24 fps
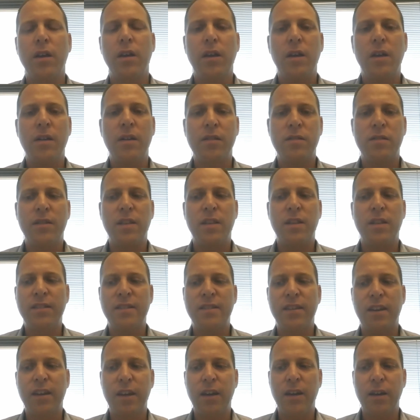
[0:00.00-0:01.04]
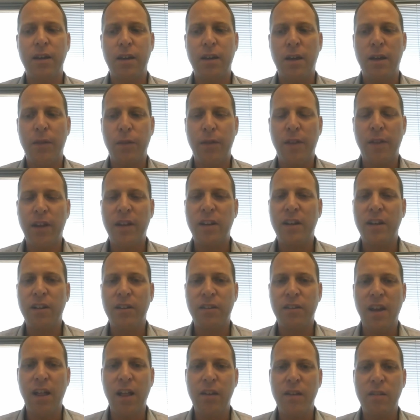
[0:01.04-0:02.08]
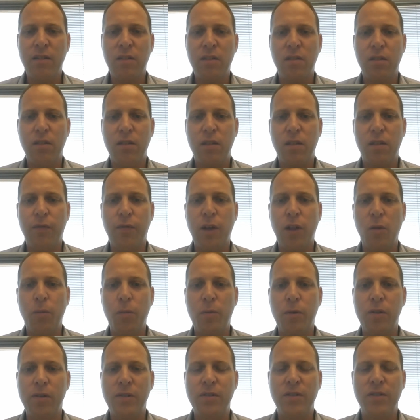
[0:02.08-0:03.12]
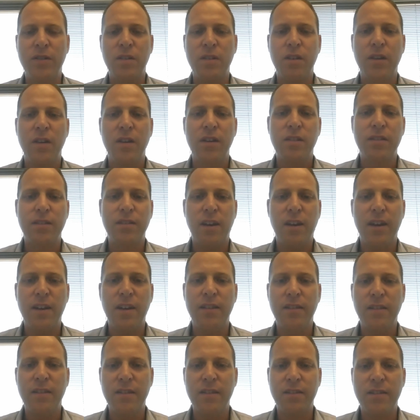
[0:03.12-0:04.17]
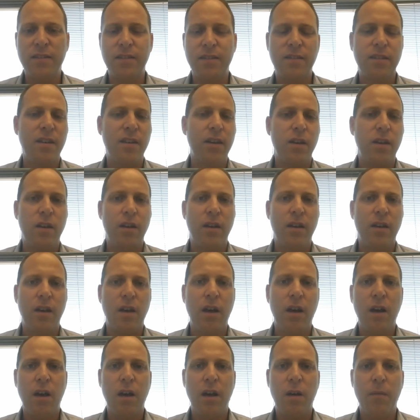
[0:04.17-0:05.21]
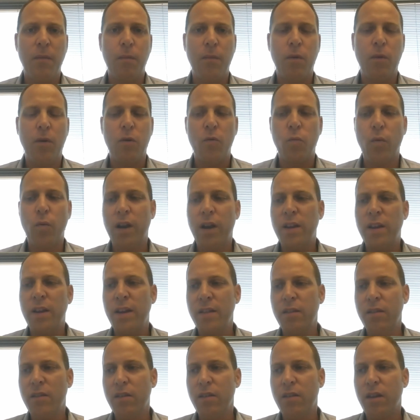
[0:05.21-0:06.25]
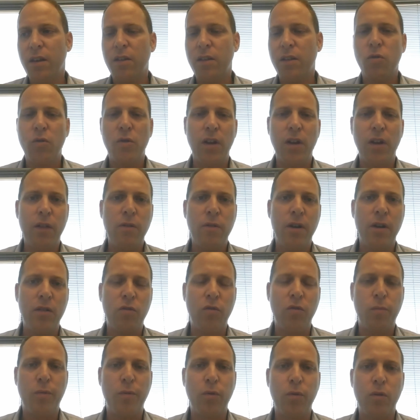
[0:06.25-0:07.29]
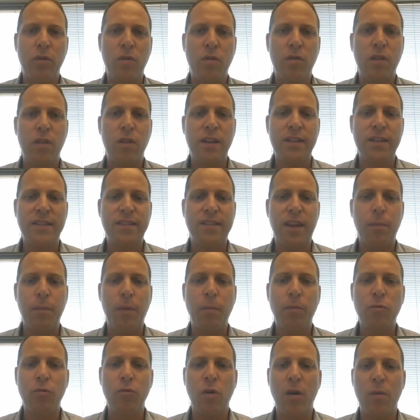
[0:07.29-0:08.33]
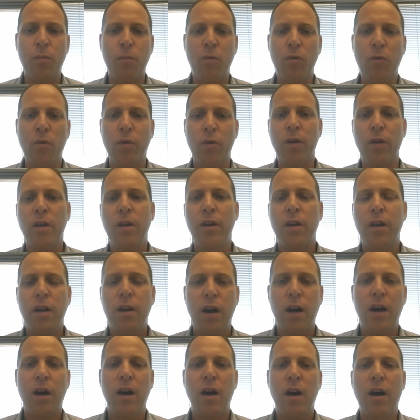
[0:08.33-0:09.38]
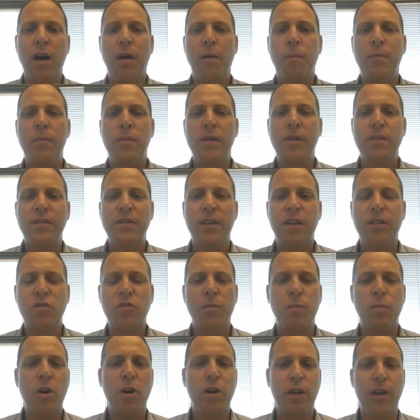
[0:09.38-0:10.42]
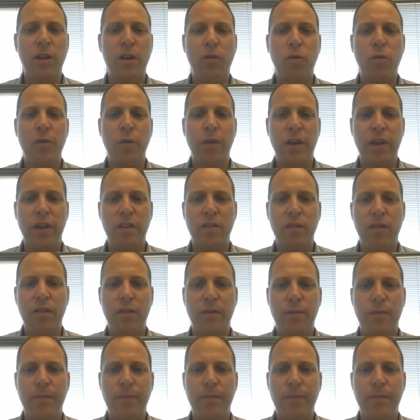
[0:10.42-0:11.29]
is, let's say, the technical talent, developers, scientists, on one hand, and on the other hand, to put, let's say, people who are more sales and marketing oriented.